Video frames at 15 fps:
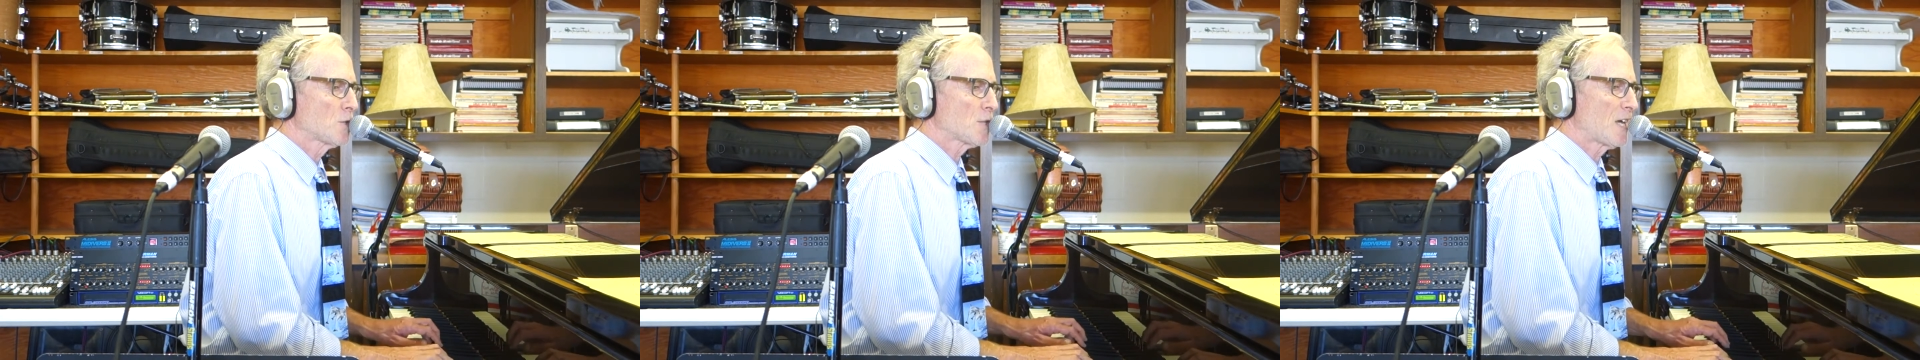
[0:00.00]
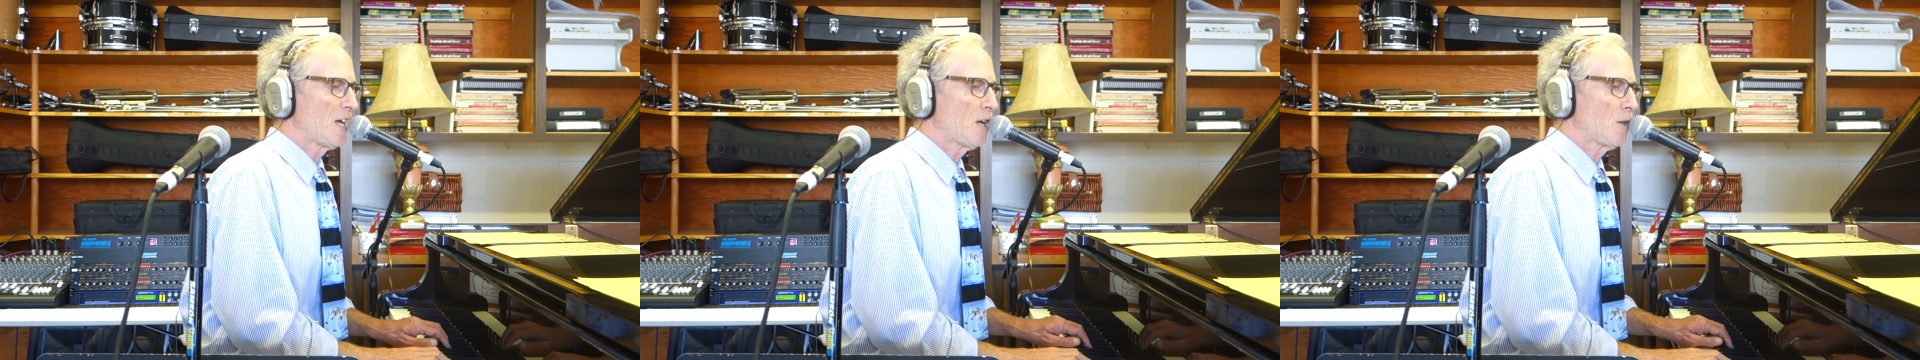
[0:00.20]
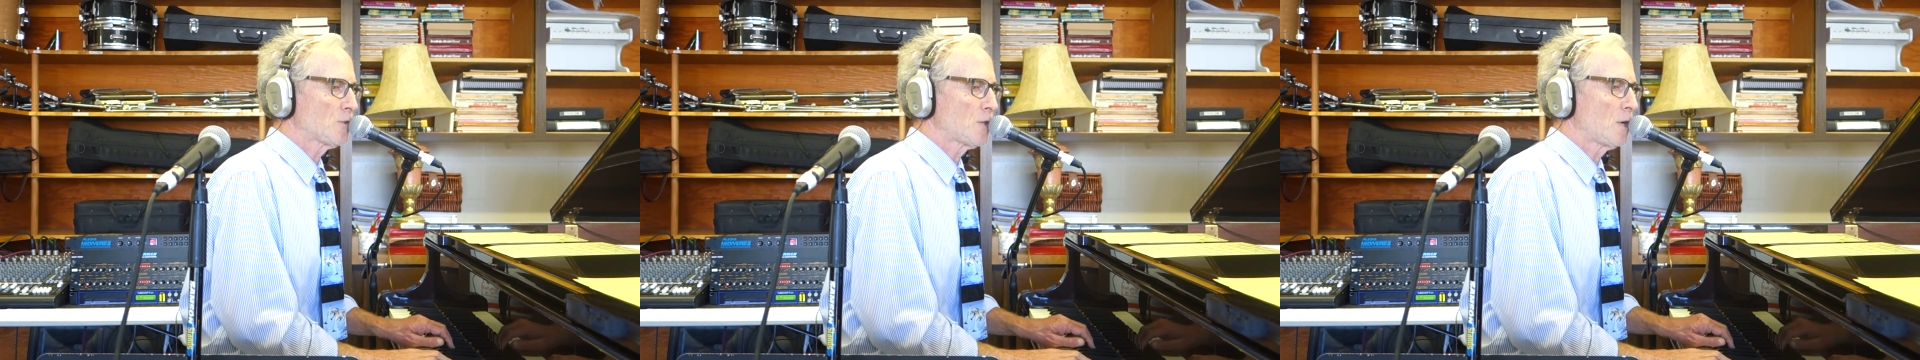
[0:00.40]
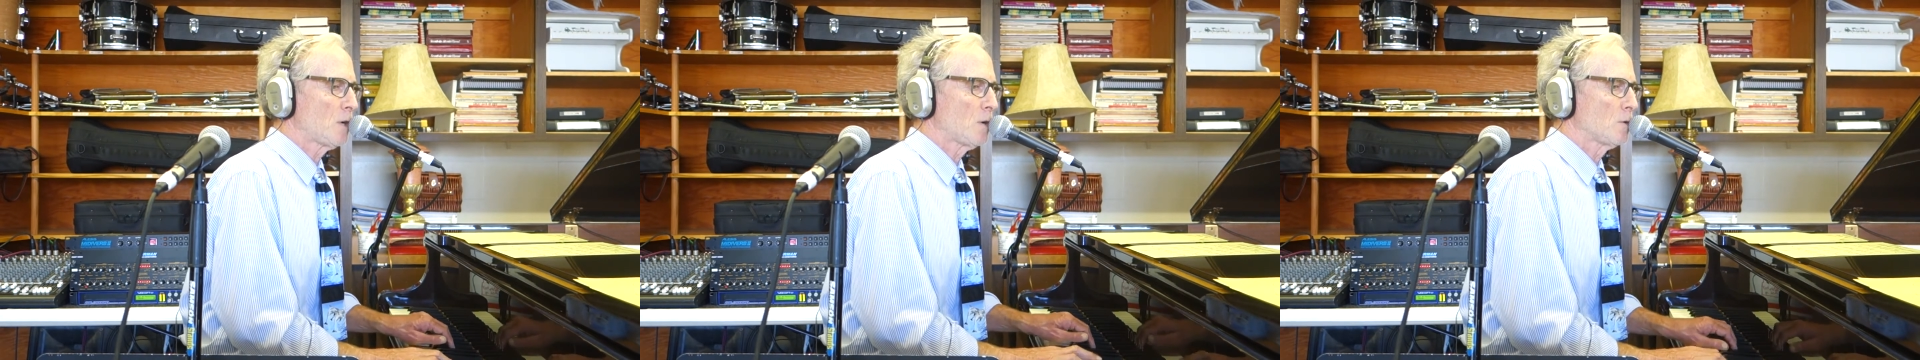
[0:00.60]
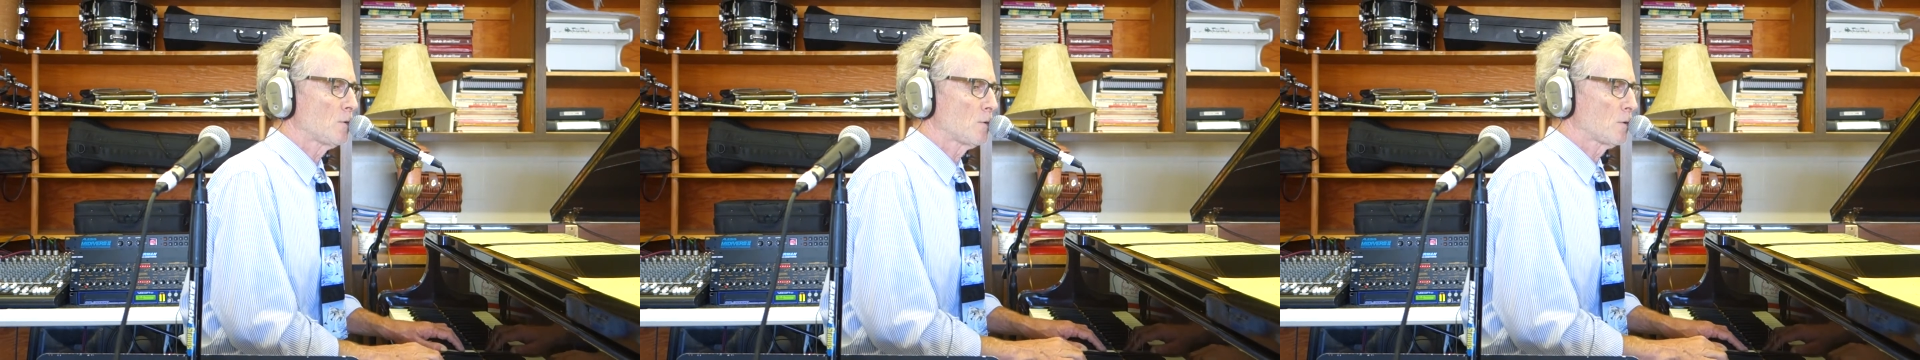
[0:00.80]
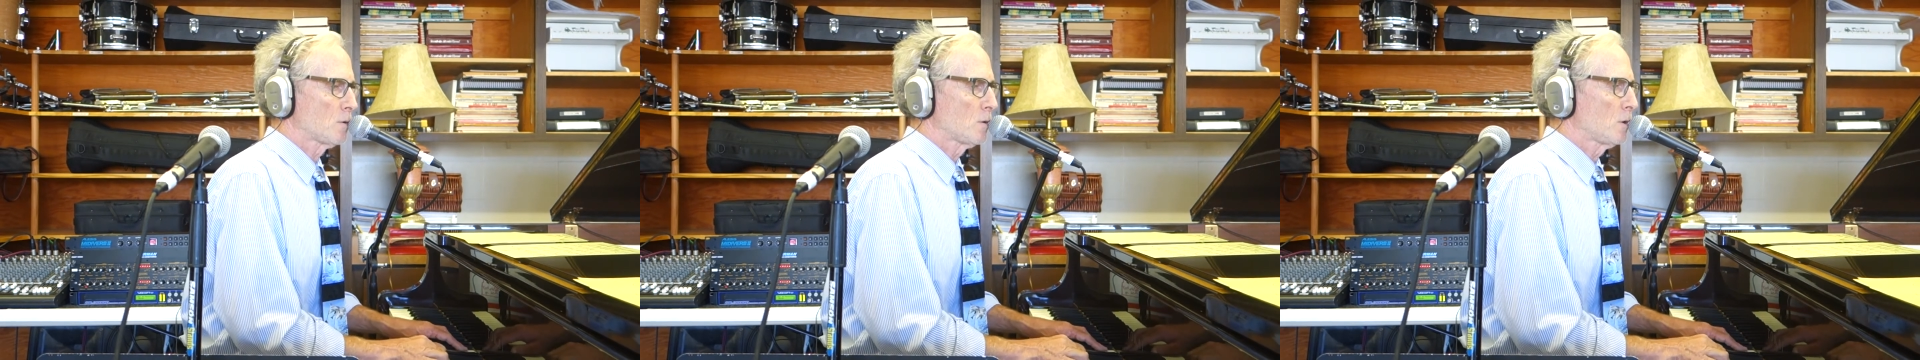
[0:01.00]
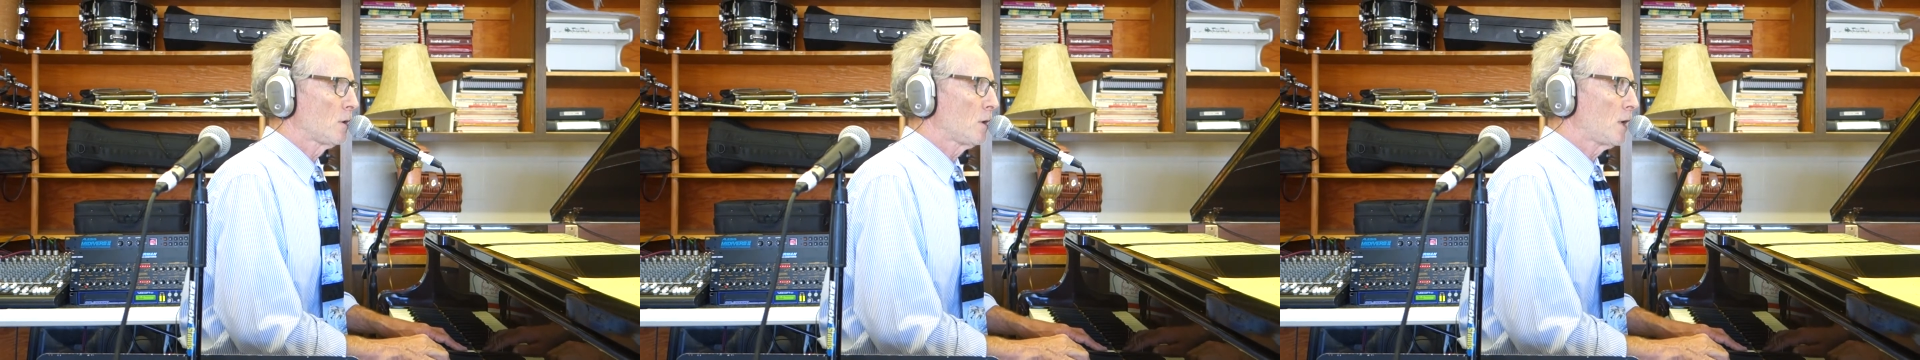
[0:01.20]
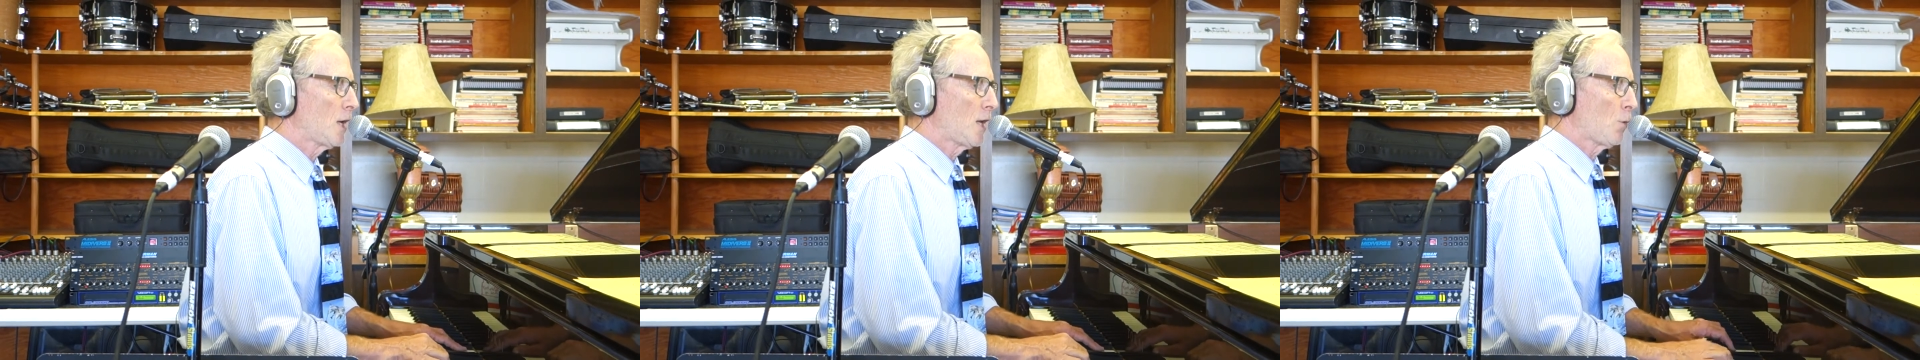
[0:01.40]
scale tone,
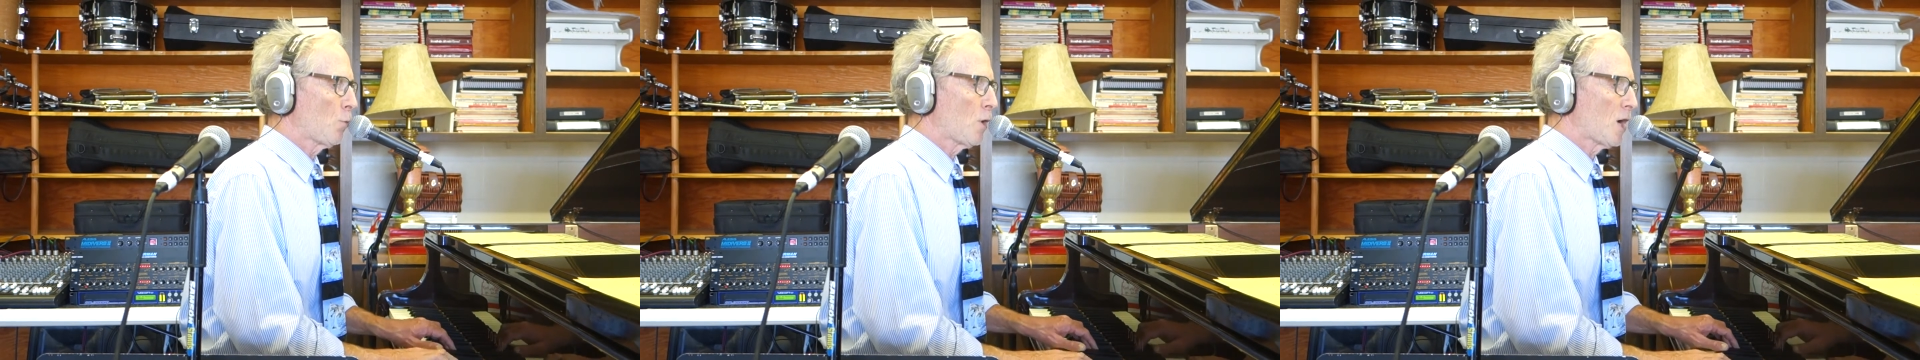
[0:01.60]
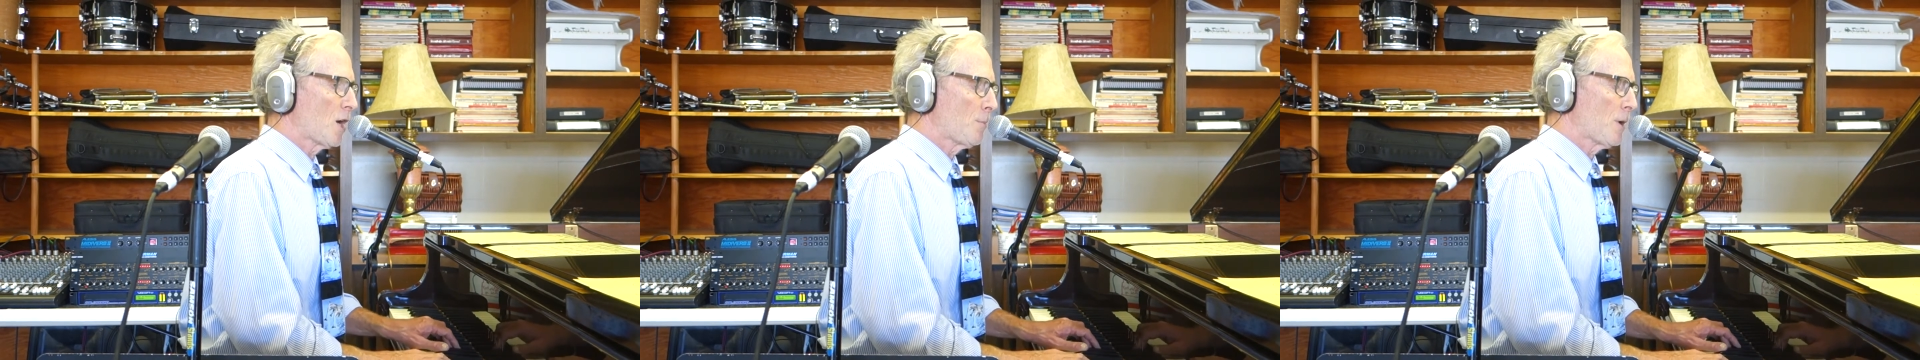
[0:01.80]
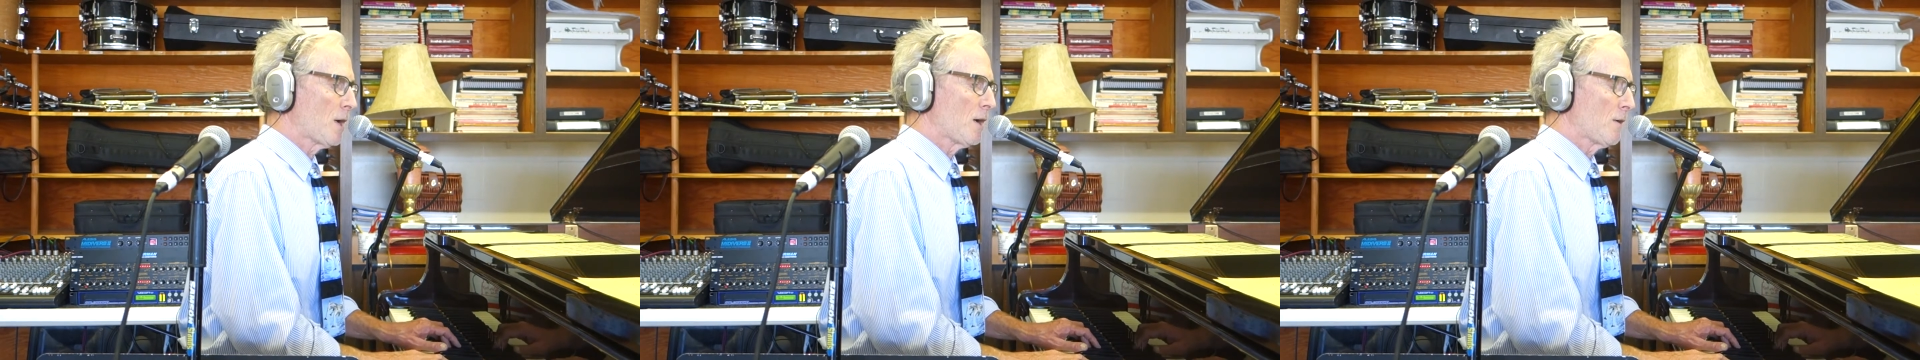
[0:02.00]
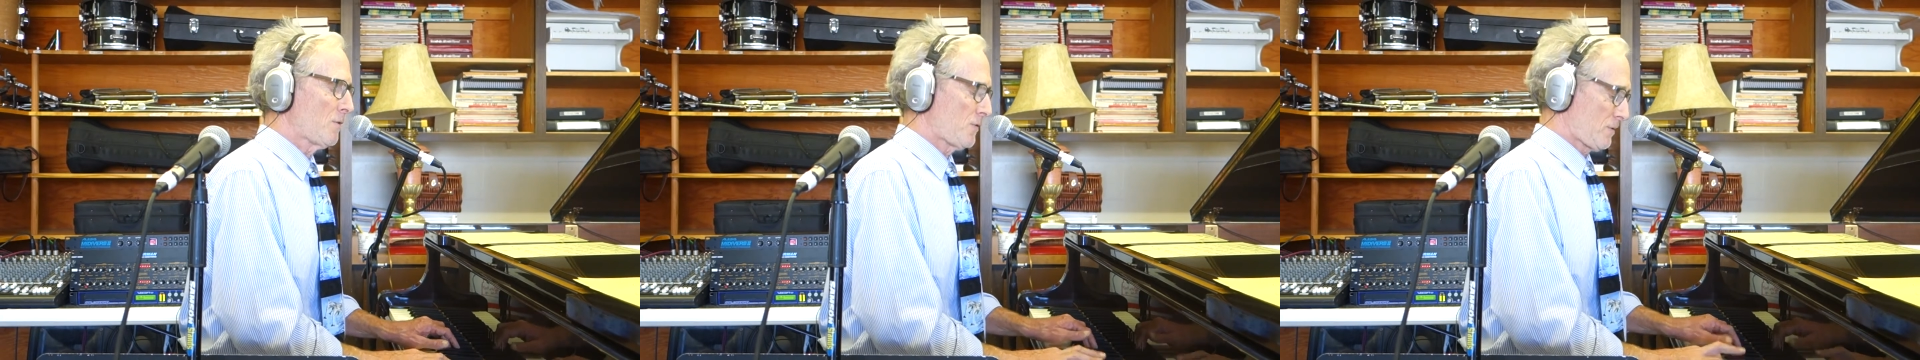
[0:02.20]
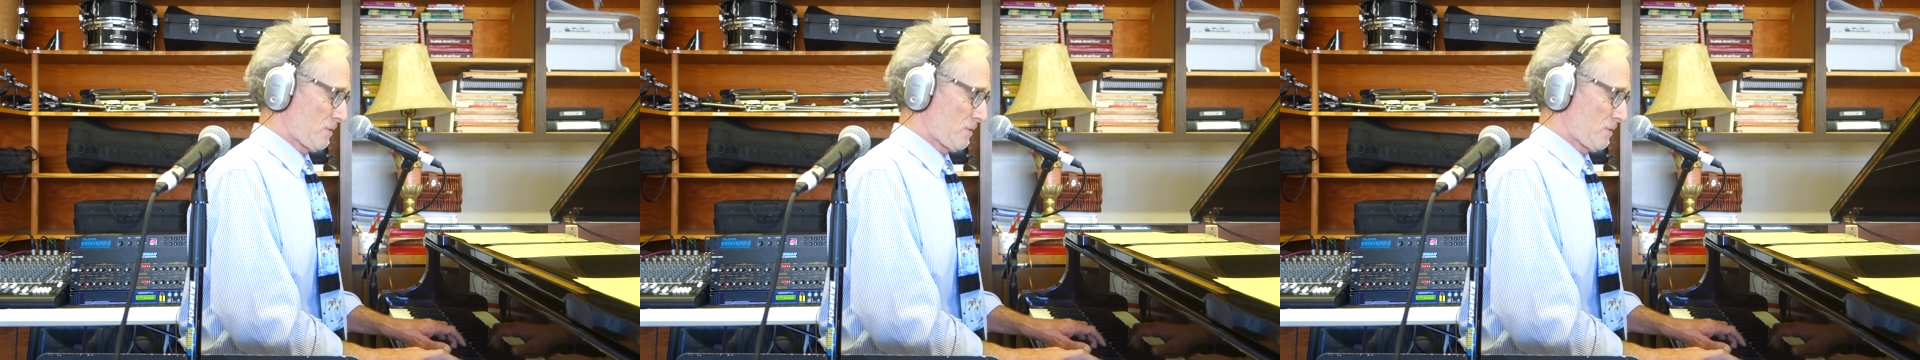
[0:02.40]
and one above.